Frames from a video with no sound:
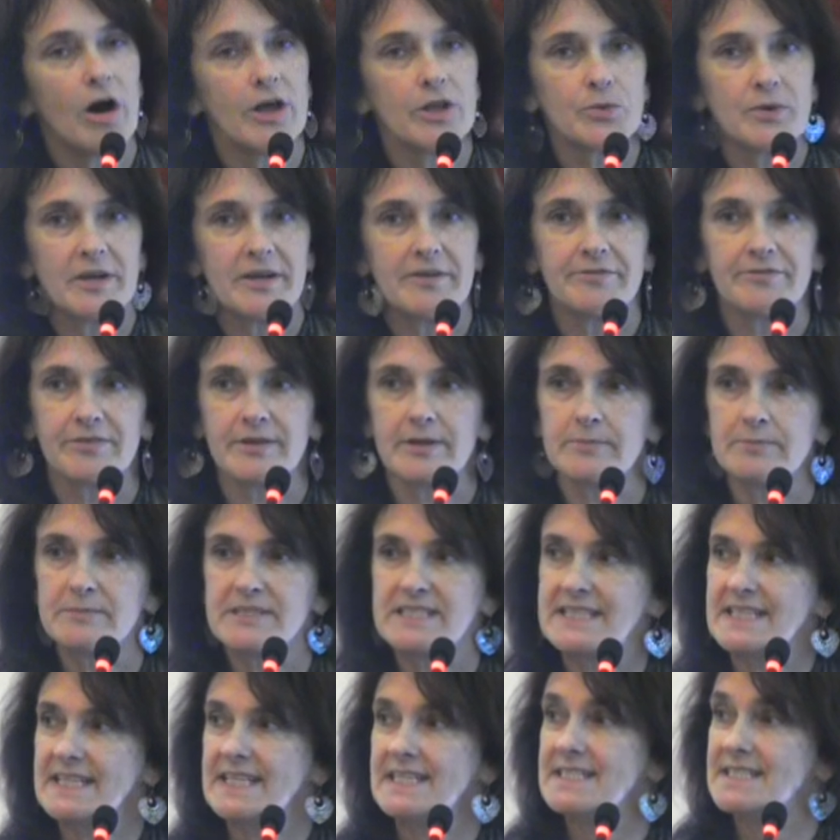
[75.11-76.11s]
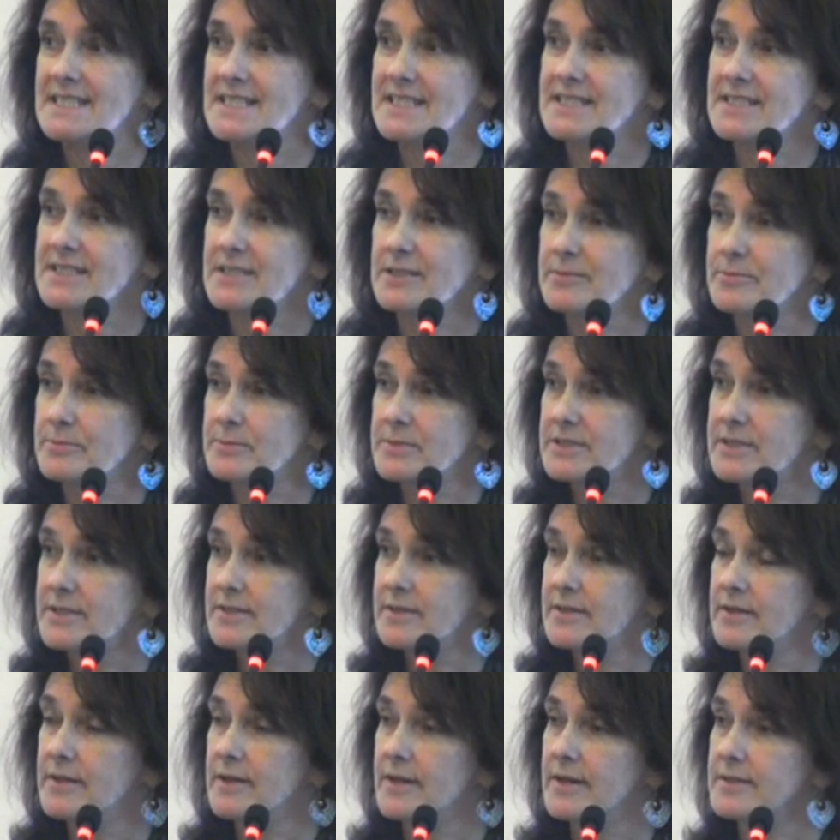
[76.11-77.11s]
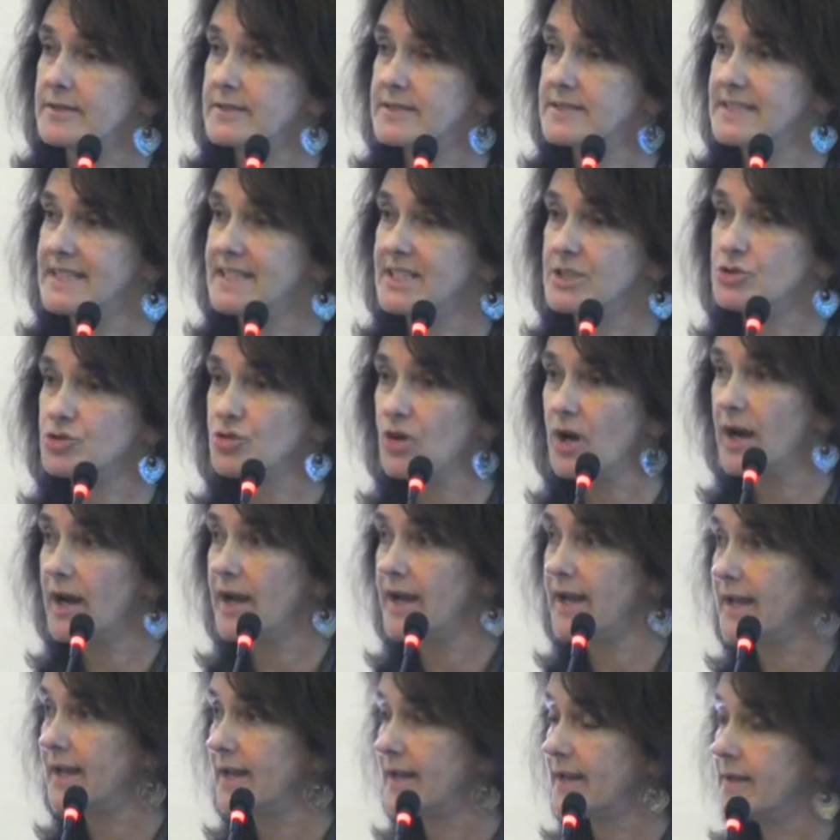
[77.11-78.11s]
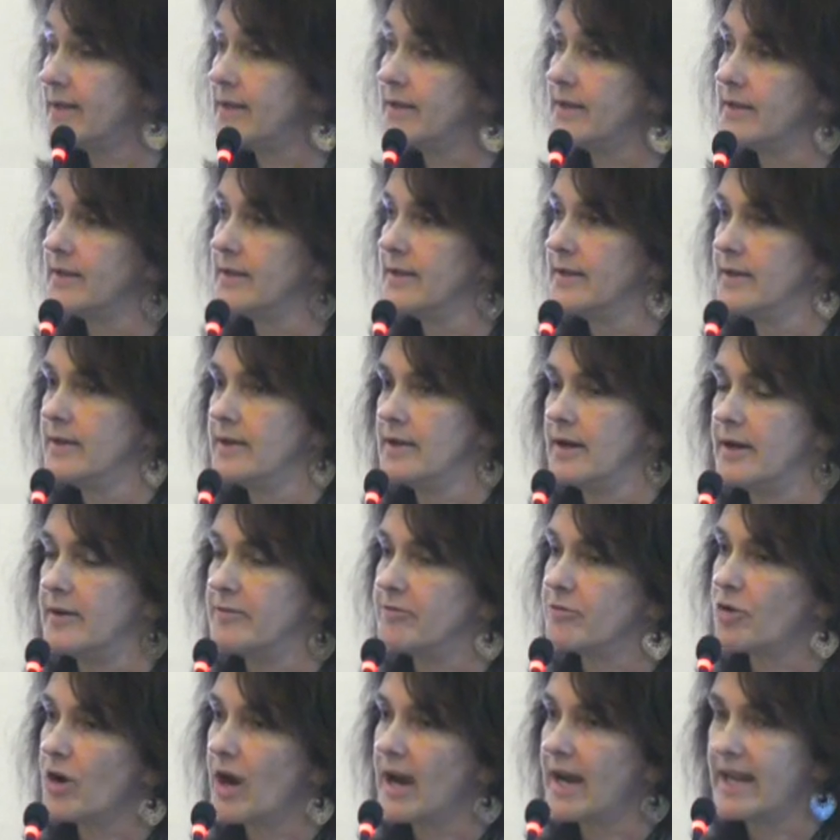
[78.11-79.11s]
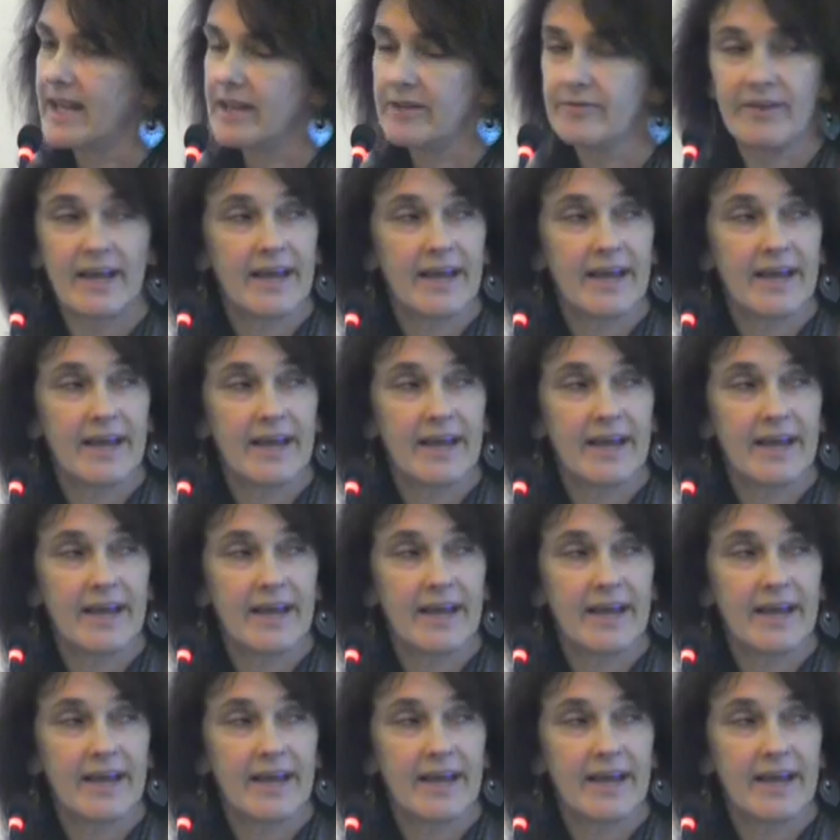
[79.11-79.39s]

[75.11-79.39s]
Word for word: all the way from seed systems, seed drying, variety